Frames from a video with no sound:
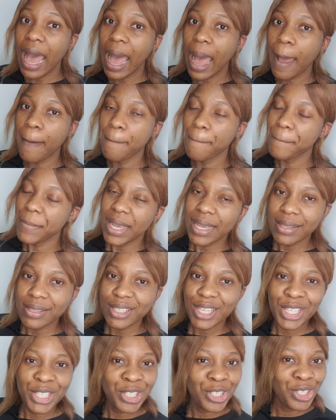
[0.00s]

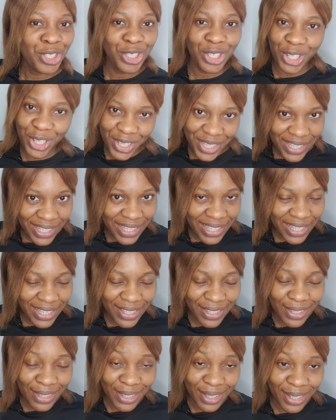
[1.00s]
amazing, juicy
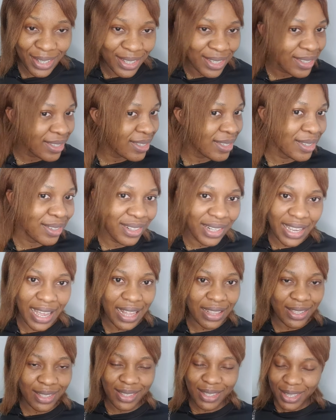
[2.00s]
songs to
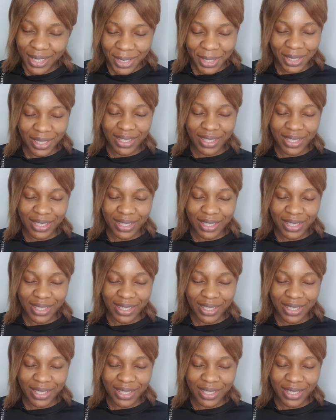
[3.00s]
react to.